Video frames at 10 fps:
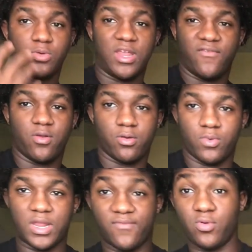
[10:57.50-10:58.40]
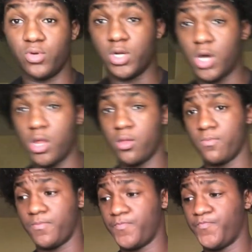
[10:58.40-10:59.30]
whatever, whatever you wanna call them.
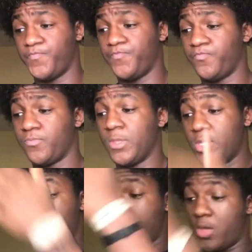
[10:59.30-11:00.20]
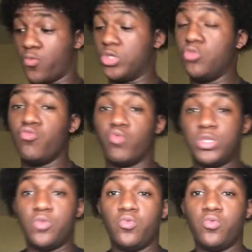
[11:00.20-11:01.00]
And when you, when you,